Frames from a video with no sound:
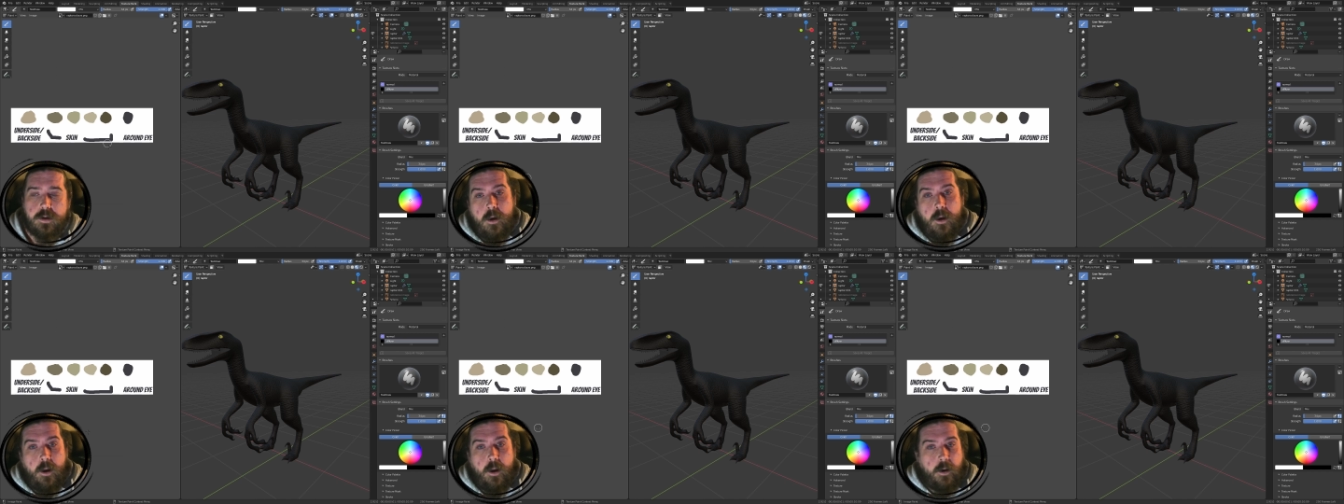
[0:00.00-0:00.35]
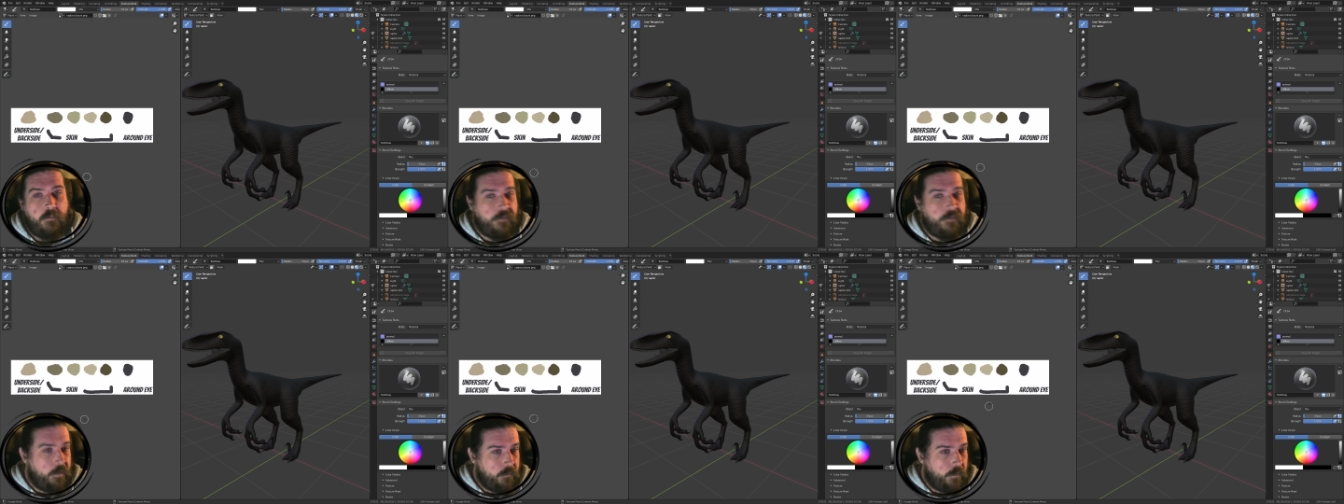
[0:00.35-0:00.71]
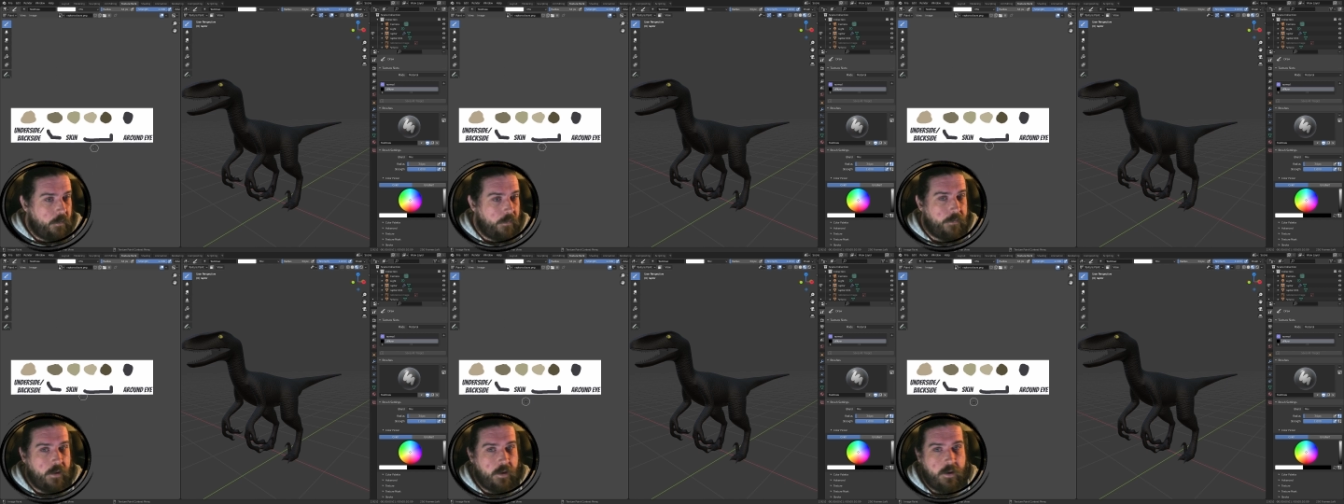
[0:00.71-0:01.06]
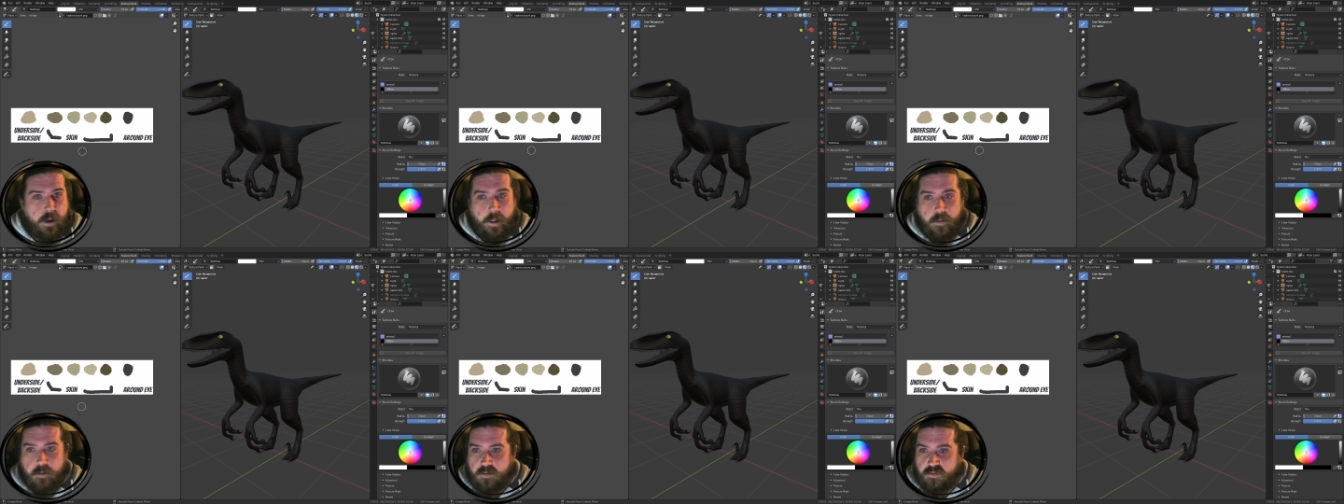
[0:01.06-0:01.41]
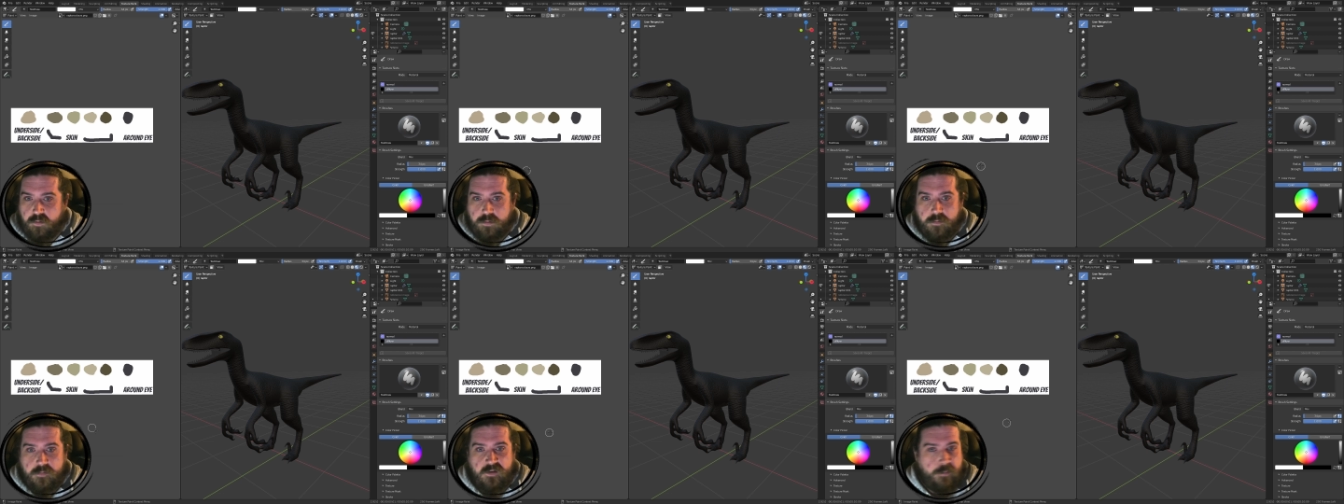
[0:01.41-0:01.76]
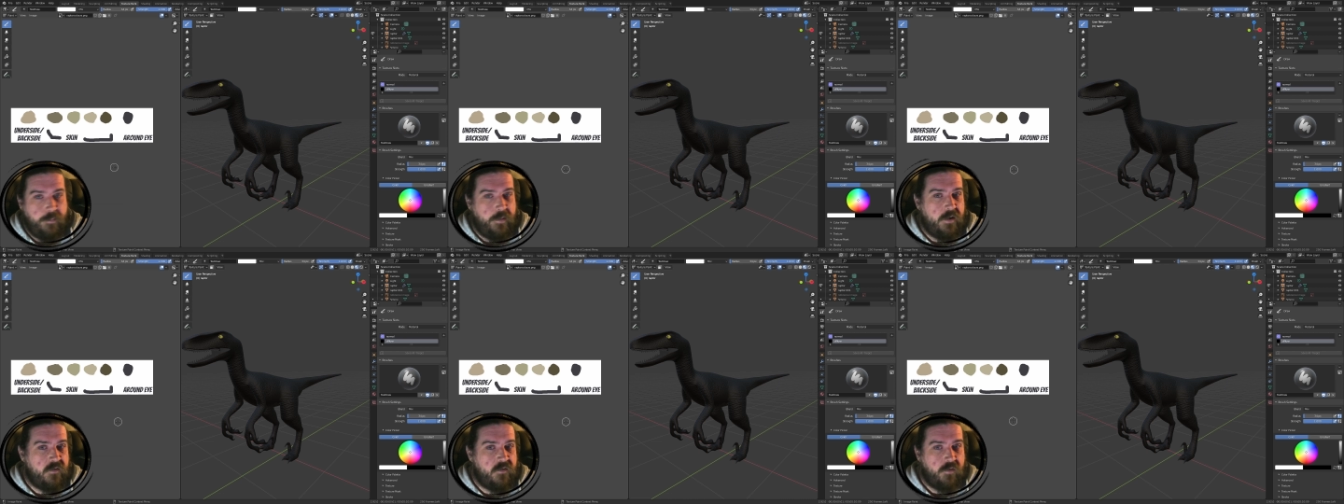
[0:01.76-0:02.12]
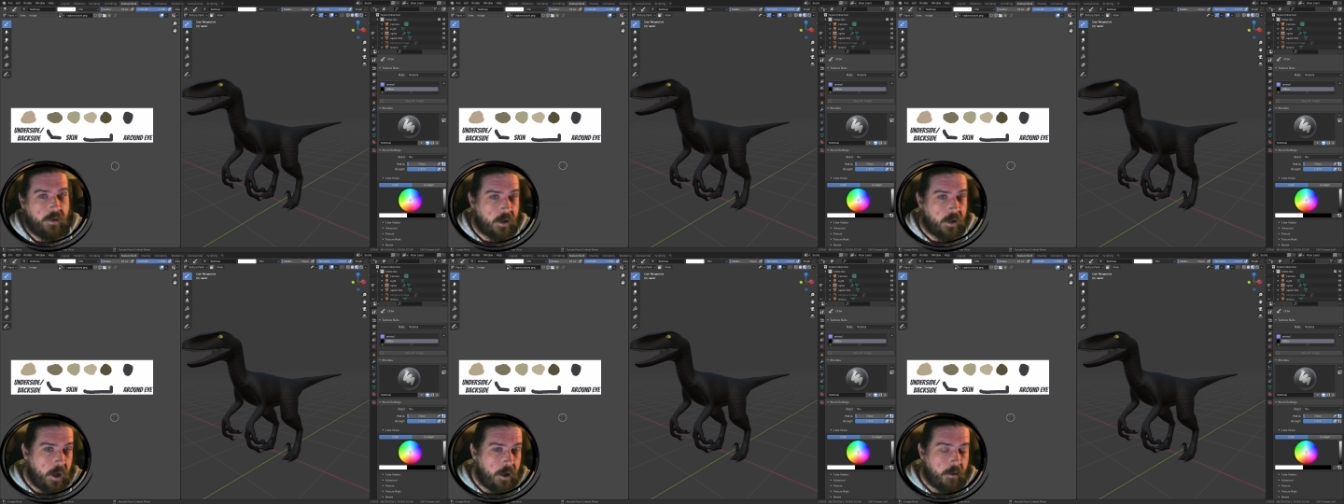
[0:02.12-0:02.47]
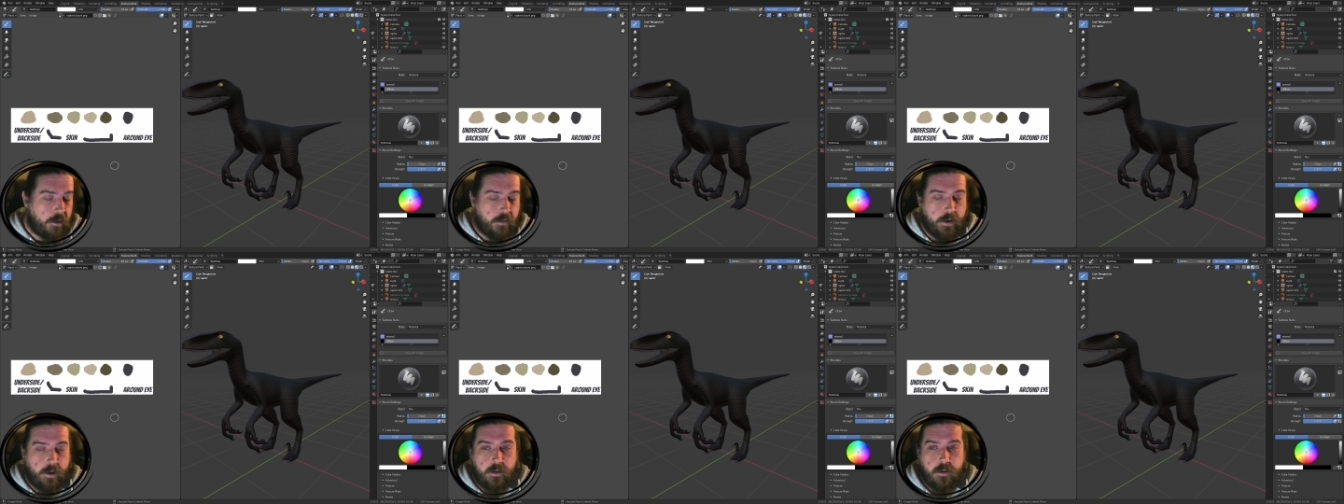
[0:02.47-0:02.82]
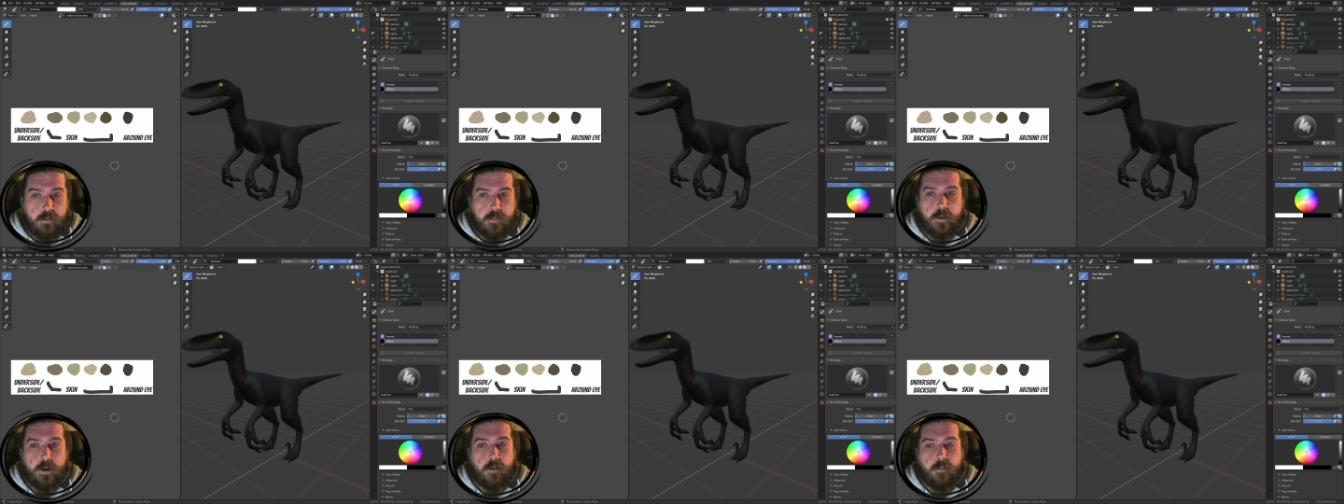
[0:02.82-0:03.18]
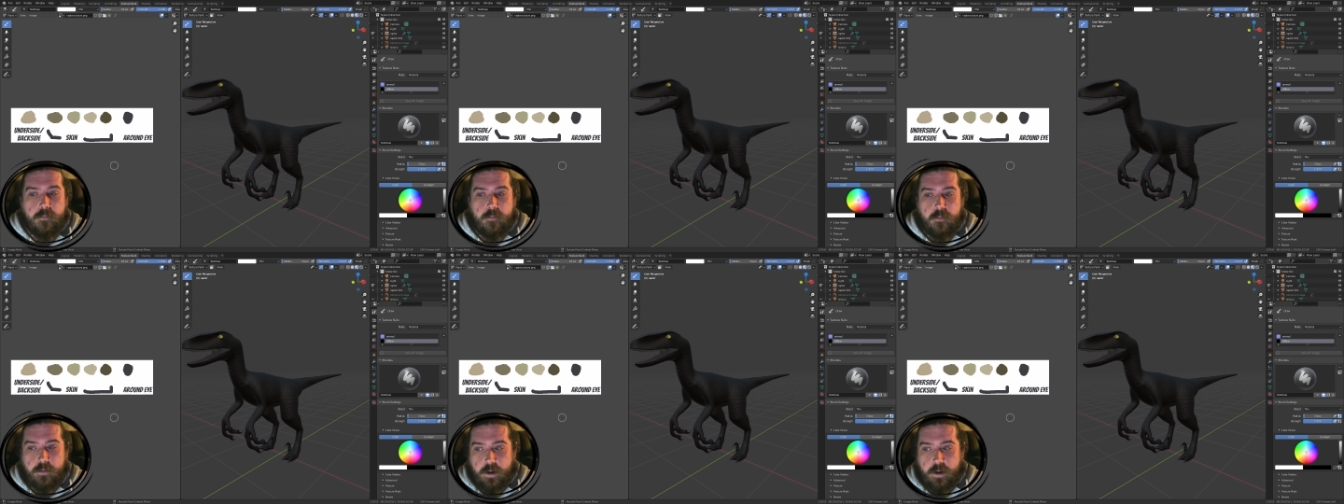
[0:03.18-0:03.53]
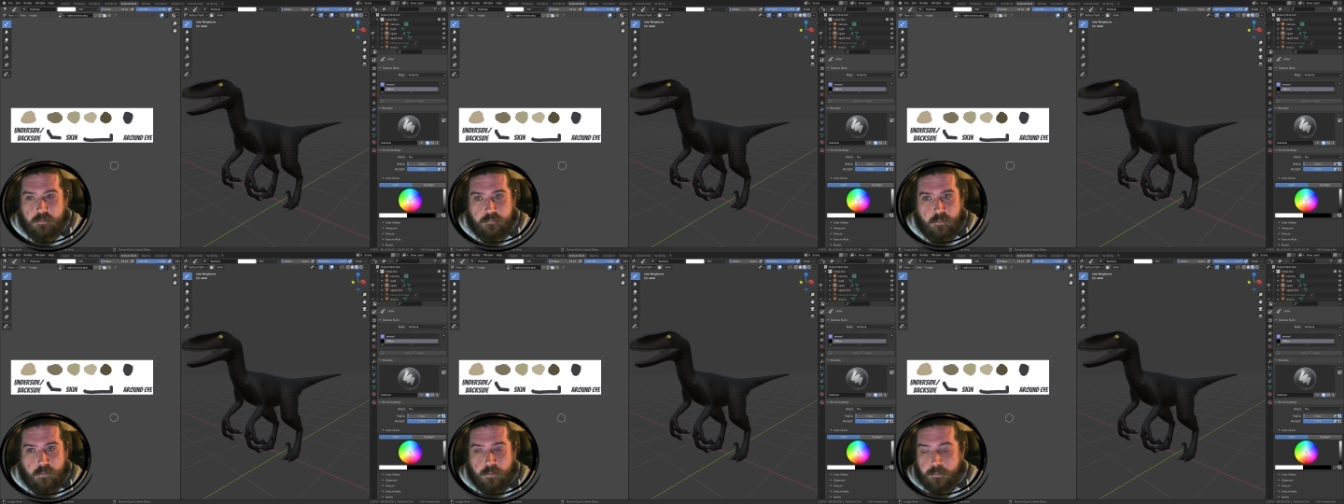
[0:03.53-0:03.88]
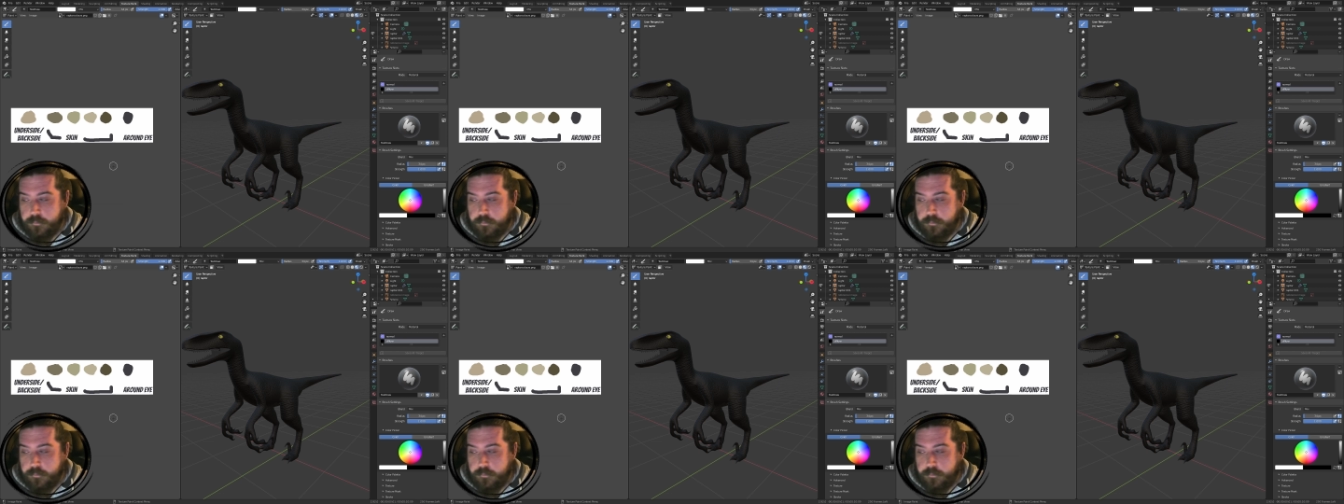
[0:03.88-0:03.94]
and I found one that had a sort of similar sort of coloring that I was looking for.